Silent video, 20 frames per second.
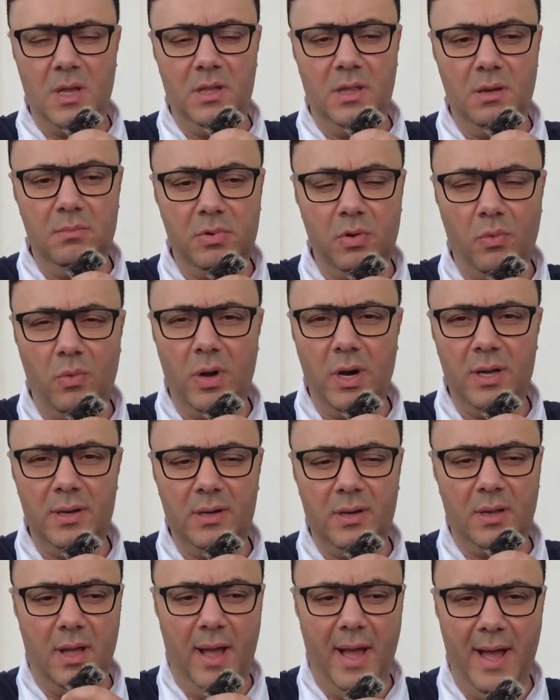Number one
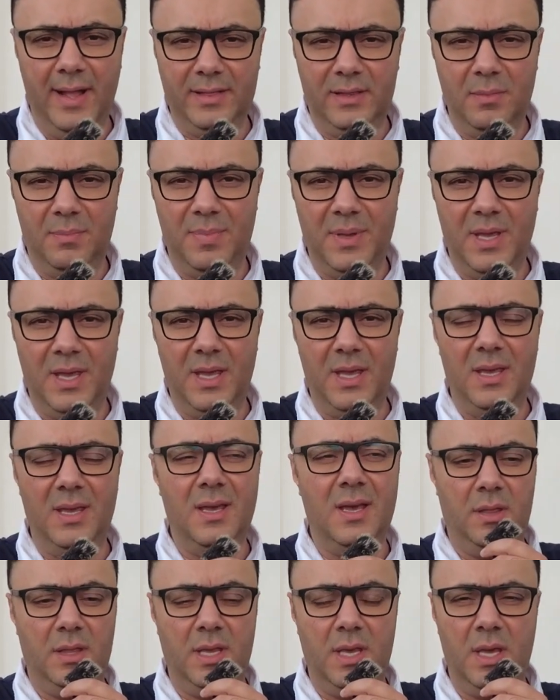had to be
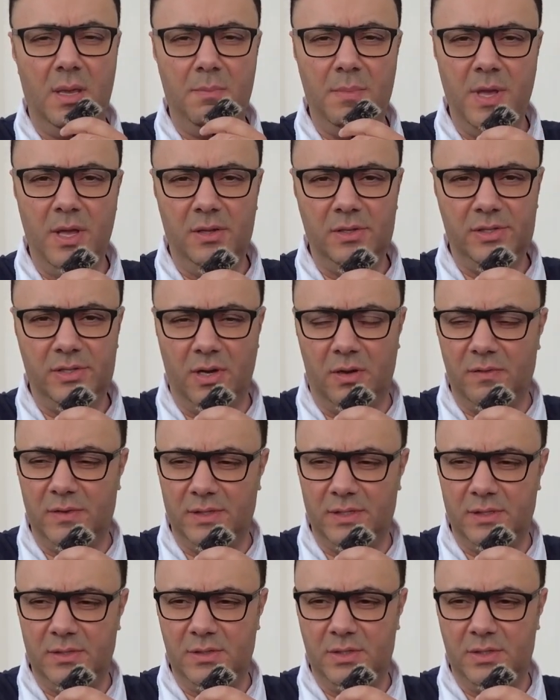the meal service.